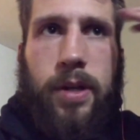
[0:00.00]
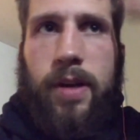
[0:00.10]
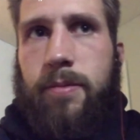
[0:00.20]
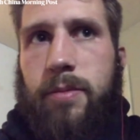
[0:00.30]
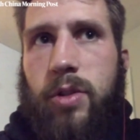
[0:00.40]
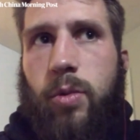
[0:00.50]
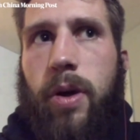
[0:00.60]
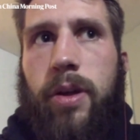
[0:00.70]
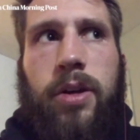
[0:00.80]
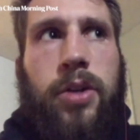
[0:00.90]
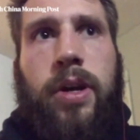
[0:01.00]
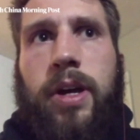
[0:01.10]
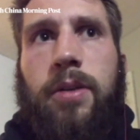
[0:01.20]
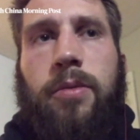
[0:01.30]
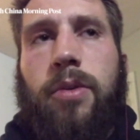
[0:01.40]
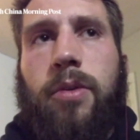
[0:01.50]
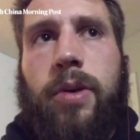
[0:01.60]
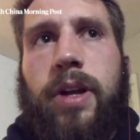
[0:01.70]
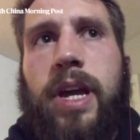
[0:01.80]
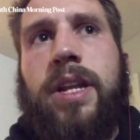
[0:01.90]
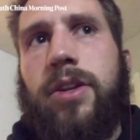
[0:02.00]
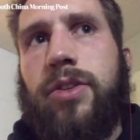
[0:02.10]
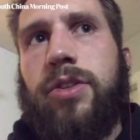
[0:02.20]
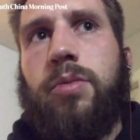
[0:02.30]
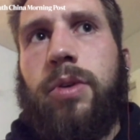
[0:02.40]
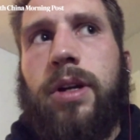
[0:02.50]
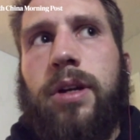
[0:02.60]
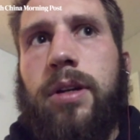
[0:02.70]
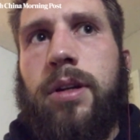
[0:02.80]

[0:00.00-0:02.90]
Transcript: you have some swelling on your head or what, and you just want to